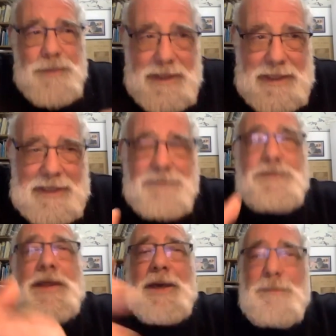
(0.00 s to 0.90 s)
give
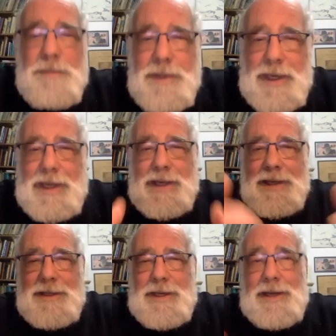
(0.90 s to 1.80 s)
them
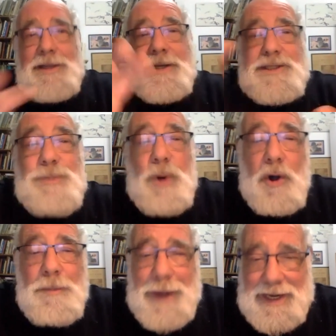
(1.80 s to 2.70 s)
a
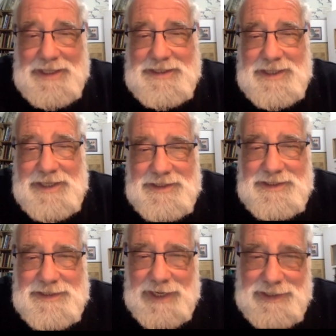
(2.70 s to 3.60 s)
small Palestinian
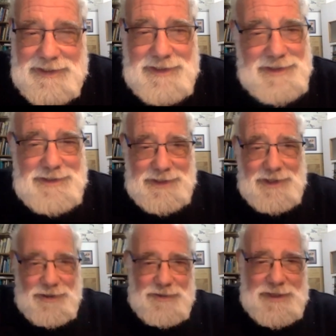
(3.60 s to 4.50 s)
state, you
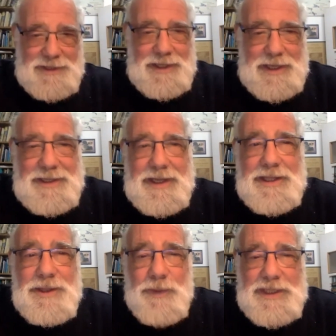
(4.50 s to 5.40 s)
know, in
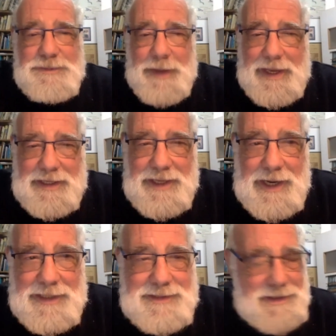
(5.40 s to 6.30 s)
the West Bank and
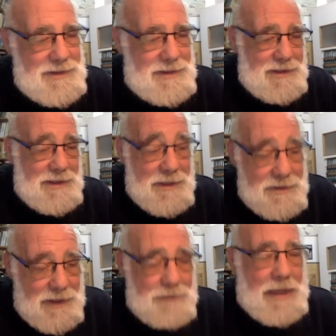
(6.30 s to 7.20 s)
Gaza,
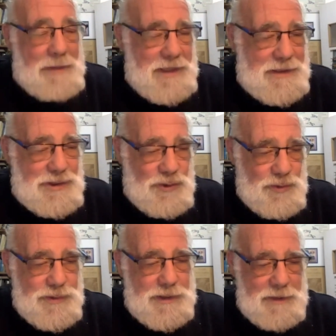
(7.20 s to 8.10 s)
maybe East
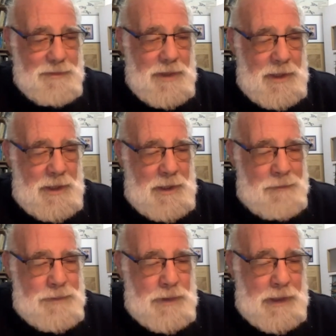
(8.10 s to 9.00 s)
Jerusalem.
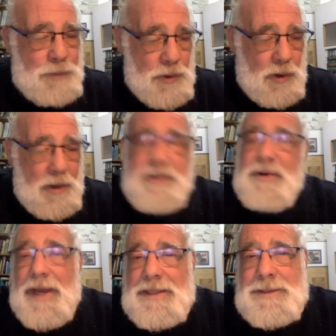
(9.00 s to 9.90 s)
So they put all their
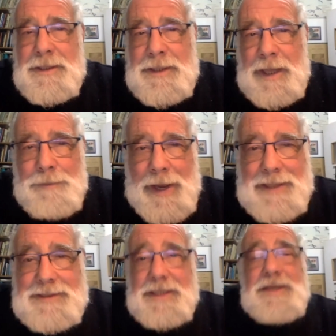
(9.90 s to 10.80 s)
eggs into that
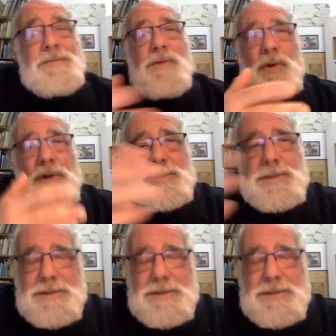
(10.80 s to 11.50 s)
basket, and of course,